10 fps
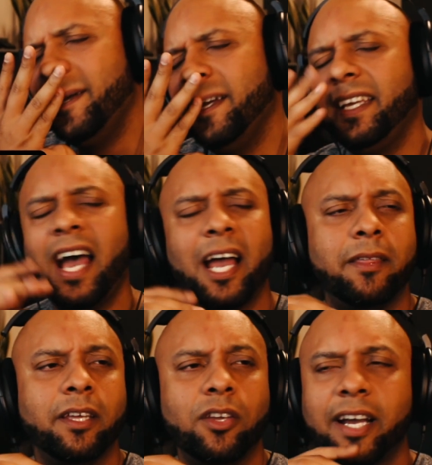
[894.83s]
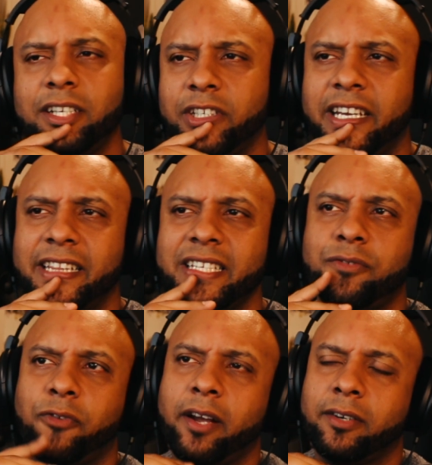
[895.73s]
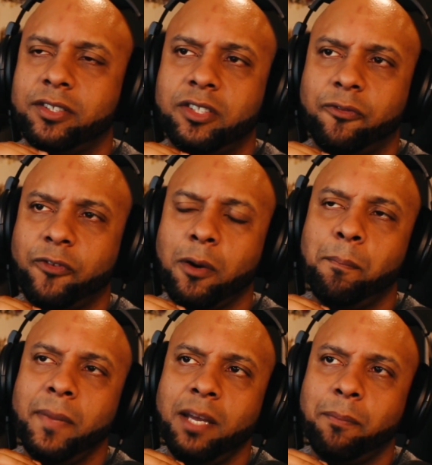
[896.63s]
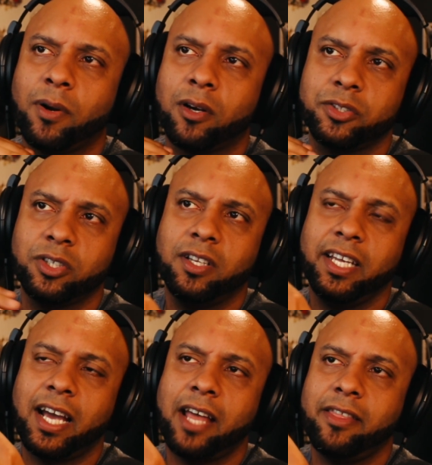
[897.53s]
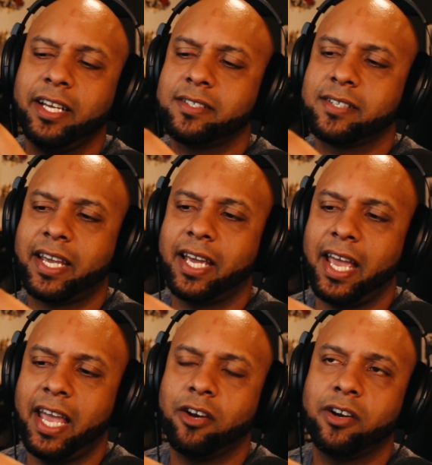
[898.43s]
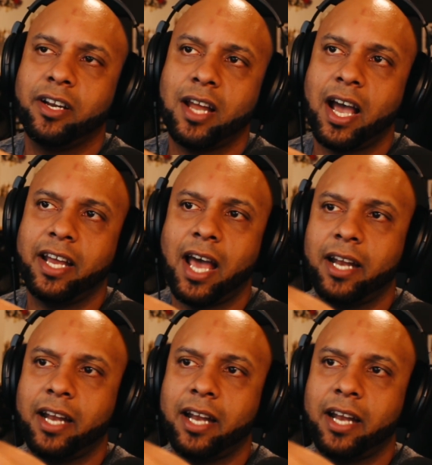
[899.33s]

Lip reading: Yeah, I think you guys should get this fragrance. For me personally, I think it's like an 8 or a 9 out